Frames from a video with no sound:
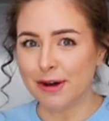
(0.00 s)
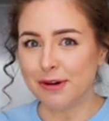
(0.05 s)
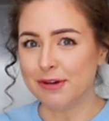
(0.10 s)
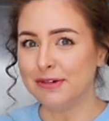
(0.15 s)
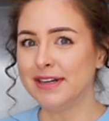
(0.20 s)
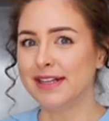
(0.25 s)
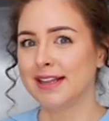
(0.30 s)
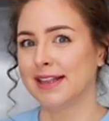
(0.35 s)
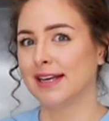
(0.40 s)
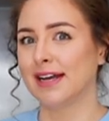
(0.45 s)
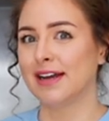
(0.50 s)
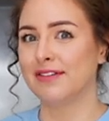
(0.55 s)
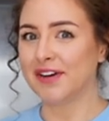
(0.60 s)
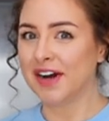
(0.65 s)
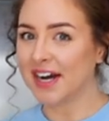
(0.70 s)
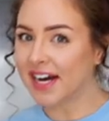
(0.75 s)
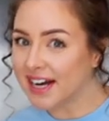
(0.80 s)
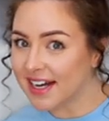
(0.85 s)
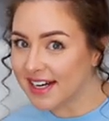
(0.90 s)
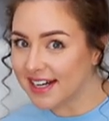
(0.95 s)
only thing I've
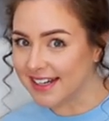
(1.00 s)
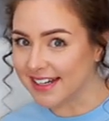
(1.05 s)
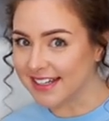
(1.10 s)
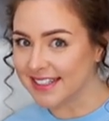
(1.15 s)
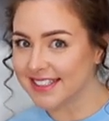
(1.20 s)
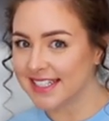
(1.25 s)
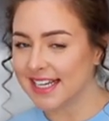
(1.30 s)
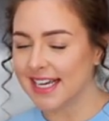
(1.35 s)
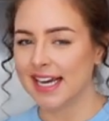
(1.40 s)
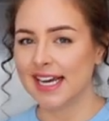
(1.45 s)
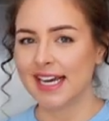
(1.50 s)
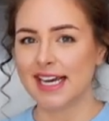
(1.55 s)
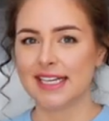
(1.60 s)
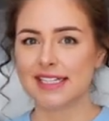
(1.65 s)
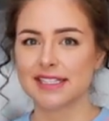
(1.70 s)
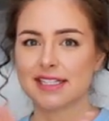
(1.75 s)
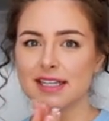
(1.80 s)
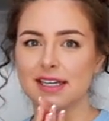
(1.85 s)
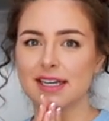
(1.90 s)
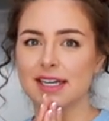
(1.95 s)
heard
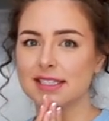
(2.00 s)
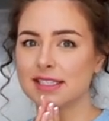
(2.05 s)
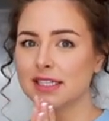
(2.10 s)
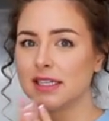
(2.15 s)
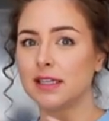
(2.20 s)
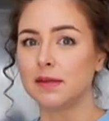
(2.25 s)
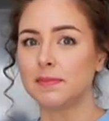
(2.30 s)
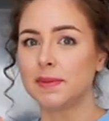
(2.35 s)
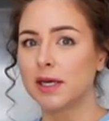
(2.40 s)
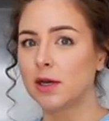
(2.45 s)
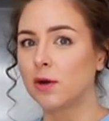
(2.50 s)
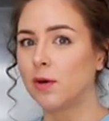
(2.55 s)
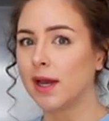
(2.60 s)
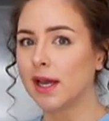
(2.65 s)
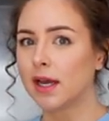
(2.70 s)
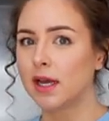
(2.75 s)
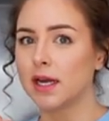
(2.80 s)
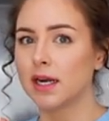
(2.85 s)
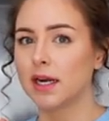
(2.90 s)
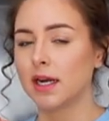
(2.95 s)
is that it's a little bit
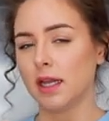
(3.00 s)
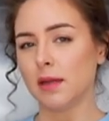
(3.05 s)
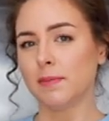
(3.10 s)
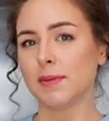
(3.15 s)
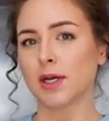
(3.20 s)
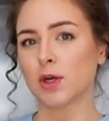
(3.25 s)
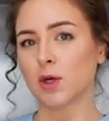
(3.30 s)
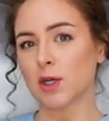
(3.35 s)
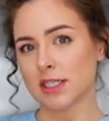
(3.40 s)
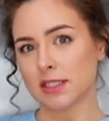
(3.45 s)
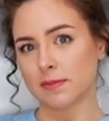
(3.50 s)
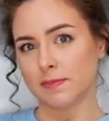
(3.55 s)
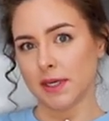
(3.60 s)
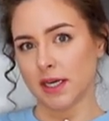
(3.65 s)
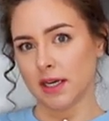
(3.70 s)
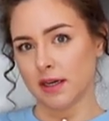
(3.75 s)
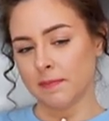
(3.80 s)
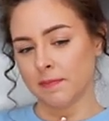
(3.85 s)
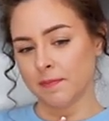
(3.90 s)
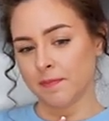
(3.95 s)
quicker and a little bit
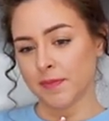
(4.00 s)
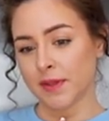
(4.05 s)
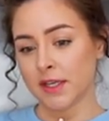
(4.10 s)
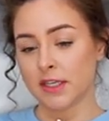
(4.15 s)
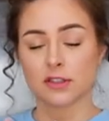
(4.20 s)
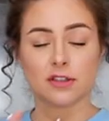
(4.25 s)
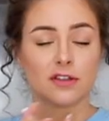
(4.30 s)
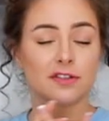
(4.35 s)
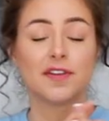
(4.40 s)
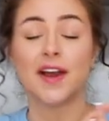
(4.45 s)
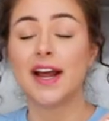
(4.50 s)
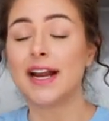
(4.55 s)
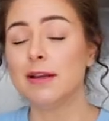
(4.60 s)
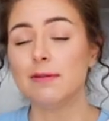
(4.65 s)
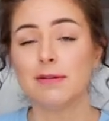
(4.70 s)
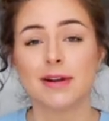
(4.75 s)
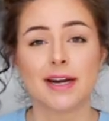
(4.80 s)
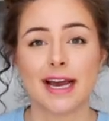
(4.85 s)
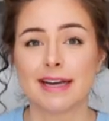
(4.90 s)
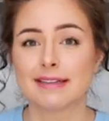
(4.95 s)
crispier. So if
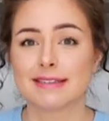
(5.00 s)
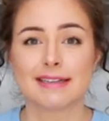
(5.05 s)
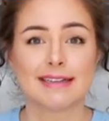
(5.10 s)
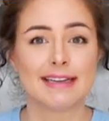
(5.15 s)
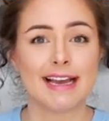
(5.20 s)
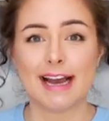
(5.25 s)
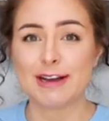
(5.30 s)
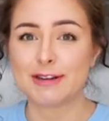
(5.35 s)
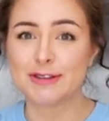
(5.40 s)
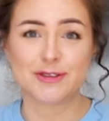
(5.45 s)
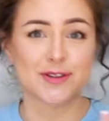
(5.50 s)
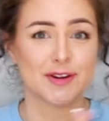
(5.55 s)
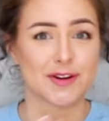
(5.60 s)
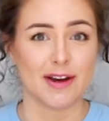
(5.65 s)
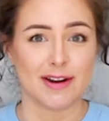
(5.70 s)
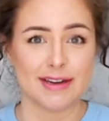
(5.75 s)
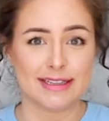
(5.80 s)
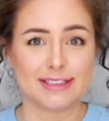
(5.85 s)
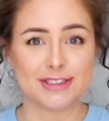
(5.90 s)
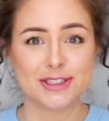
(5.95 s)
anyone has any extra
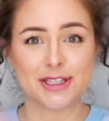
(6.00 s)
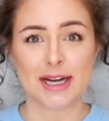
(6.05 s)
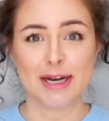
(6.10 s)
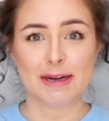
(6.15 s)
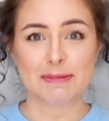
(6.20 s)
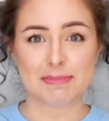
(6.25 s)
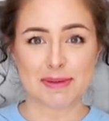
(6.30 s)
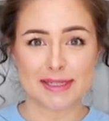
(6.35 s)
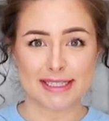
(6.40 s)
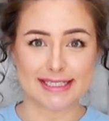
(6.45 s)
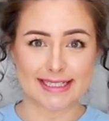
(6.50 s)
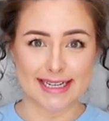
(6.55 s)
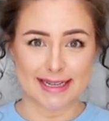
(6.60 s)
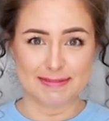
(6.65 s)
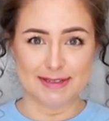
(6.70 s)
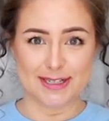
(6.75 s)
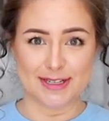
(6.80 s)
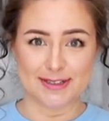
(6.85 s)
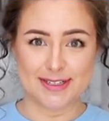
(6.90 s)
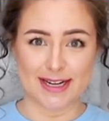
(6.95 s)
knowledge, please let
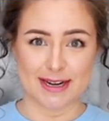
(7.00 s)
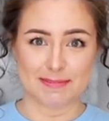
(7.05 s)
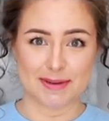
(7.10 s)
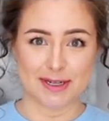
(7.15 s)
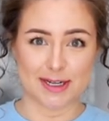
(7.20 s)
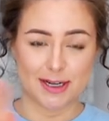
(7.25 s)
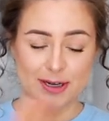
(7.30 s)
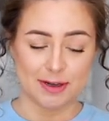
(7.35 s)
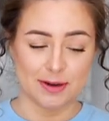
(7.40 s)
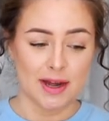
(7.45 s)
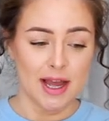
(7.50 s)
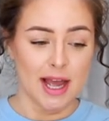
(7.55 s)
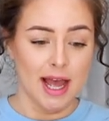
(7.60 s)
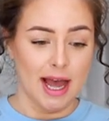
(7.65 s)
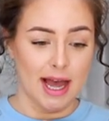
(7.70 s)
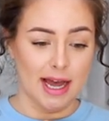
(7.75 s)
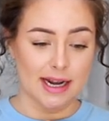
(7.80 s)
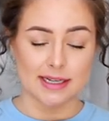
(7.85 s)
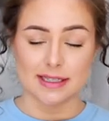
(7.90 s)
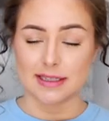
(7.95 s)
me know down below.
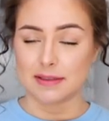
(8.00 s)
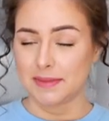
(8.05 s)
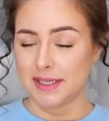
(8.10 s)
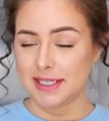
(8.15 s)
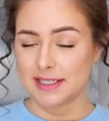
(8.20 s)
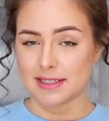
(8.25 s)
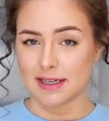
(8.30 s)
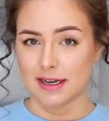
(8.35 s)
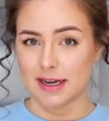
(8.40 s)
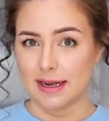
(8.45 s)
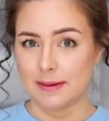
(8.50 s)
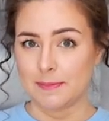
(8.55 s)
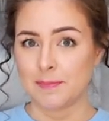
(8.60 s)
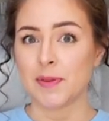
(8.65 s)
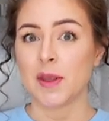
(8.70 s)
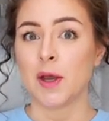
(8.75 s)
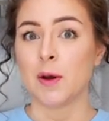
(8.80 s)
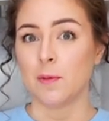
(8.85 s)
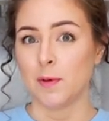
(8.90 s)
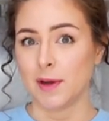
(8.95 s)
And in the meantime,
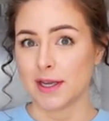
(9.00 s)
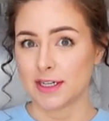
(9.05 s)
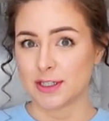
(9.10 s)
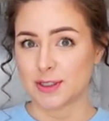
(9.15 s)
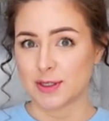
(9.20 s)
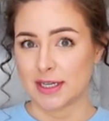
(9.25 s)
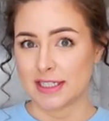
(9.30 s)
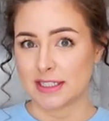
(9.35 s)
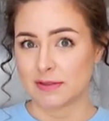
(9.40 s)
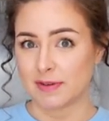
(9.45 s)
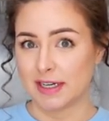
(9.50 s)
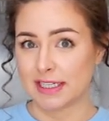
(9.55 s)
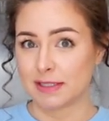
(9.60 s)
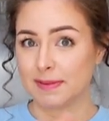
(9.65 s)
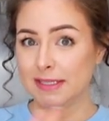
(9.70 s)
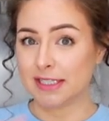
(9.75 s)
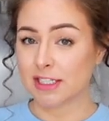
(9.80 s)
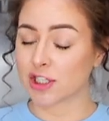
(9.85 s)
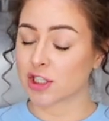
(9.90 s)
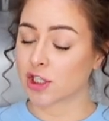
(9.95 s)
we're gonna try some
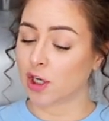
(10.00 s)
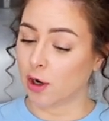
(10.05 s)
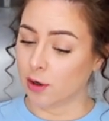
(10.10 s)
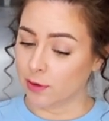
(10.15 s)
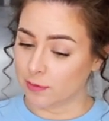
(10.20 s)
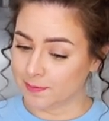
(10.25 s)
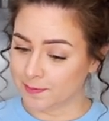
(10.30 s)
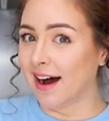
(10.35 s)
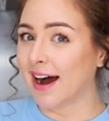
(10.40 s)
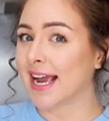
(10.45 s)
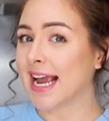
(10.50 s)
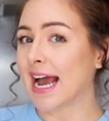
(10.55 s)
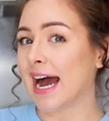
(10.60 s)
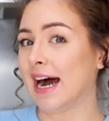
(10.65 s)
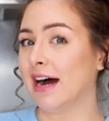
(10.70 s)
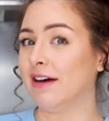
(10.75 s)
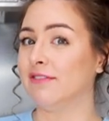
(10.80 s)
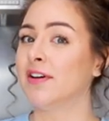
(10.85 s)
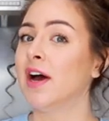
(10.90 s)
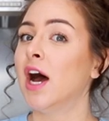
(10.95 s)
recipes. So I
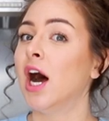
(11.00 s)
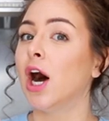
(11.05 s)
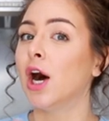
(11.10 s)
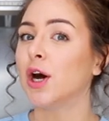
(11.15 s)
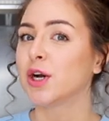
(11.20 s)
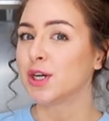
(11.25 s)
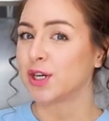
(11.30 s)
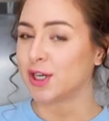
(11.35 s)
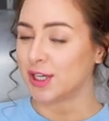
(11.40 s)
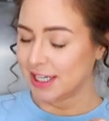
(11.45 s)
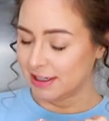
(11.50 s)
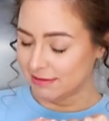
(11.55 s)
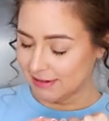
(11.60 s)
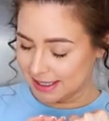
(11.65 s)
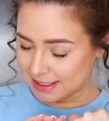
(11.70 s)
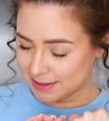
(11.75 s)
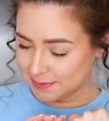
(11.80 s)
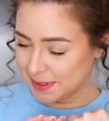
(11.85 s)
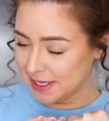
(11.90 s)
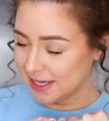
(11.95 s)
have a cookie
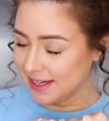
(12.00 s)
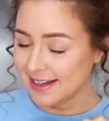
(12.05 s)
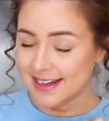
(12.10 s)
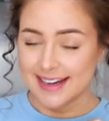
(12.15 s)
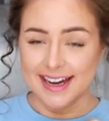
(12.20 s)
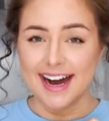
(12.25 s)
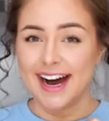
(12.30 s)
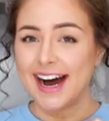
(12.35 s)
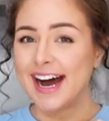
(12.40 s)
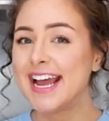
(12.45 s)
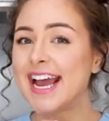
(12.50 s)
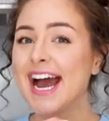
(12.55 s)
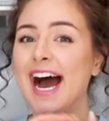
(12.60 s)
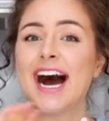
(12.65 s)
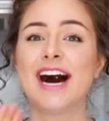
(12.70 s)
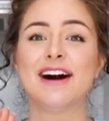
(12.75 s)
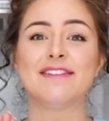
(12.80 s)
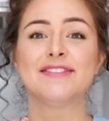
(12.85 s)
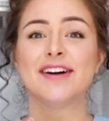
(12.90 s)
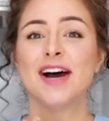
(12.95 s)
recipe. I
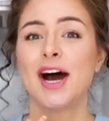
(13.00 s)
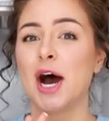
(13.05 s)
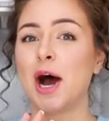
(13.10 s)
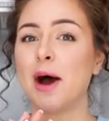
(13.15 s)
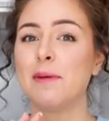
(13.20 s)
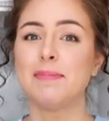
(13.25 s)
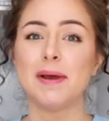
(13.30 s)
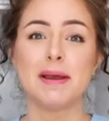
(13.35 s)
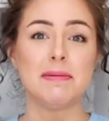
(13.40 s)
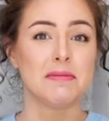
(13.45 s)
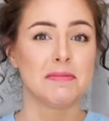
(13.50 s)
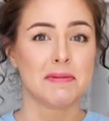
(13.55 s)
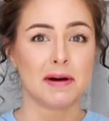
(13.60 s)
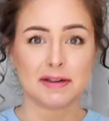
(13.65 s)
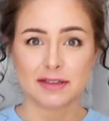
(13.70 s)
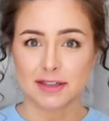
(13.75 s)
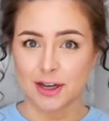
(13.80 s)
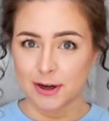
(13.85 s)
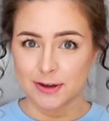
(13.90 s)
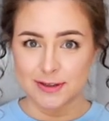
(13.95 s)
have a
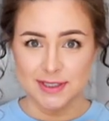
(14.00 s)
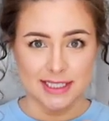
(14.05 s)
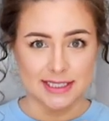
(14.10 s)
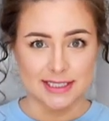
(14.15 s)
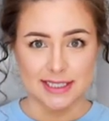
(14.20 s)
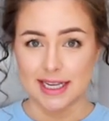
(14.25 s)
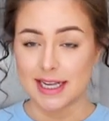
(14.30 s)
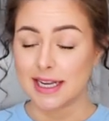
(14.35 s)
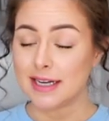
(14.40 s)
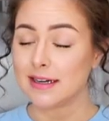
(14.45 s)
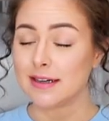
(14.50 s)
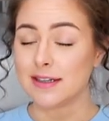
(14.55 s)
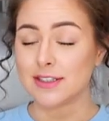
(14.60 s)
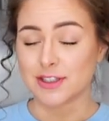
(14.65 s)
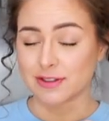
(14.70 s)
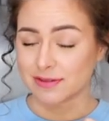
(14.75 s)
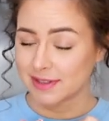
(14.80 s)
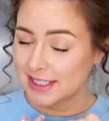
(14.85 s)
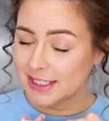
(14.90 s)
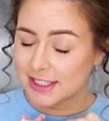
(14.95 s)
Babybel coated in
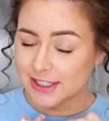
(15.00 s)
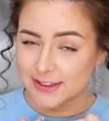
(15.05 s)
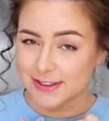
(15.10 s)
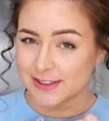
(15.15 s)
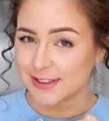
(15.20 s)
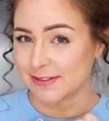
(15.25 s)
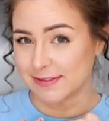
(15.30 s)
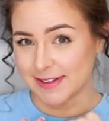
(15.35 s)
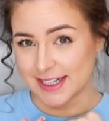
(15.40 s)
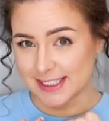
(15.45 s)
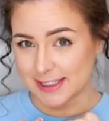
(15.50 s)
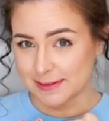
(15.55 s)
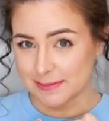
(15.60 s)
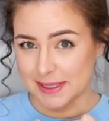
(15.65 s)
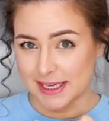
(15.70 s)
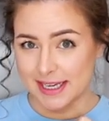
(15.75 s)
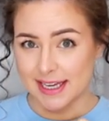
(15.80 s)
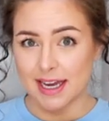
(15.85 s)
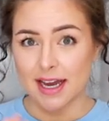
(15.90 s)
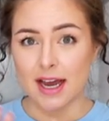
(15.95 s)
Doritos
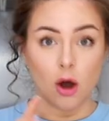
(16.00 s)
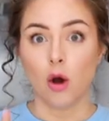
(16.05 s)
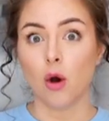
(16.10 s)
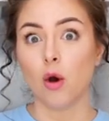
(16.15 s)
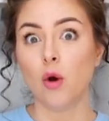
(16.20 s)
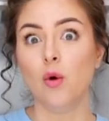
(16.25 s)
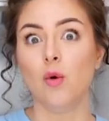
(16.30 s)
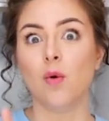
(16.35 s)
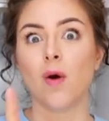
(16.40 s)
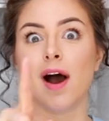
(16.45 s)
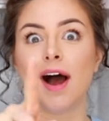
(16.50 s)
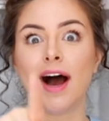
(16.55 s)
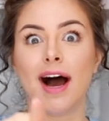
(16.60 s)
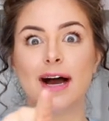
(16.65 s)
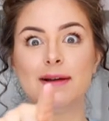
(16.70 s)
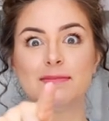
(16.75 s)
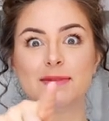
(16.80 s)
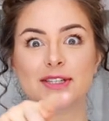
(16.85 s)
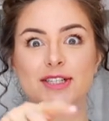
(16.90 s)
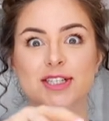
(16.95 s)
recipe. Oh,
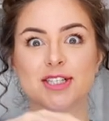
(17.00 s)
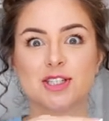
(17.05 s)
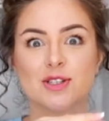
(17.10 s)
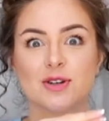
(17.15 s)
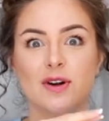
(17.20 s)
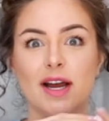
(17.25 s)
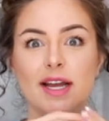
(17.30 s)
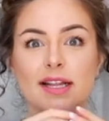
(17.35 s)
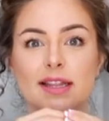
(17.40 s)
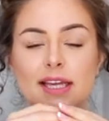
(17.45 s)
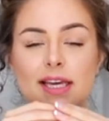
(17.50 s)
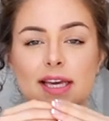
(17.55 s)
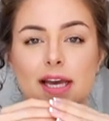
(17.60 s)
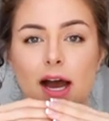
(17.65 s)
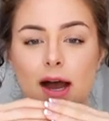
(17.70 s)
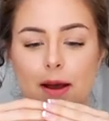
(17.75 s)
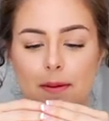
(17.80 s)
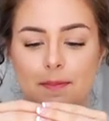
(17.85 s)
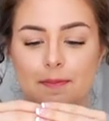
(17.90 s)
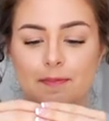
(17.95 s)
I'm gonna try the
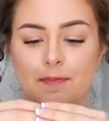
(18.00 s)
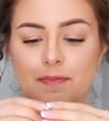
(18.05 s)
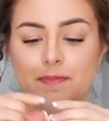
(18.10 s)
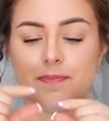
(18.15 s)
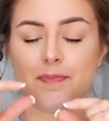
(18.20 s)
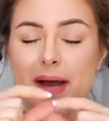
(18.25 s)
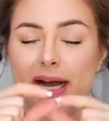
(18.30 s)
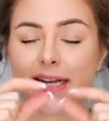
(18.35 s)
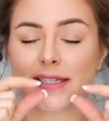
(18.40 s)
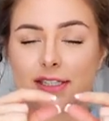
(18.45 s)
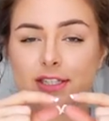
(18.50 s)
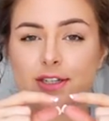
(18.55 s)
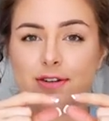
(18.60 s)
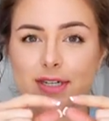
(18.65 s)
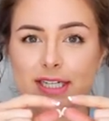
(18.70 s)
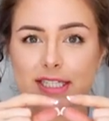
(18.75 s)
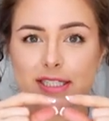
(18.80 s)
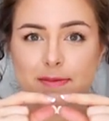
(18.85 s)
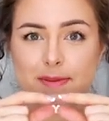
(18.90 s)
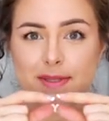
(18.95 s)
um, pasta
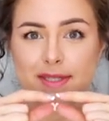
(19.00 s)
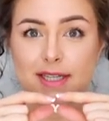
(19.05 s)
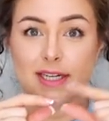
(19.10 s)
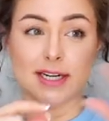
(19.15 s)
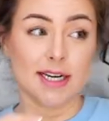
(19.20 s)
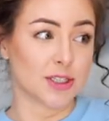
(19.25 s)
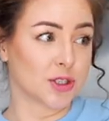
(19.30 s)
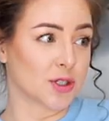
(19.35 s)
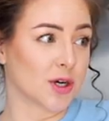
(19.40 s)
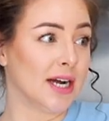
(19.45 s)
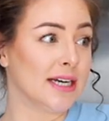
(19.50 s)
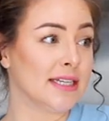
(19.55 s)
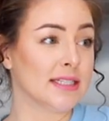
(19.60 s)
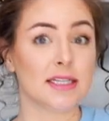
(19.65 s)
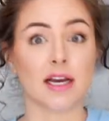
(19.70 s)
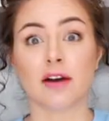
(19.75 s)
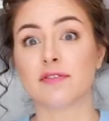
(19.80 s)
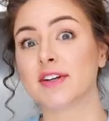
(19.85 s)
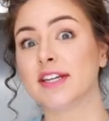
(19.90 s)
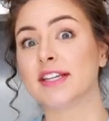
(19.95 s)
crisps that I tried in the
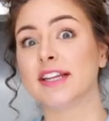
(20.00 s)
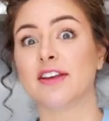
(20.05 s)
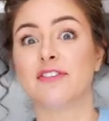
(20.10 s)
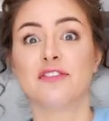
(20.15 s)
oven and they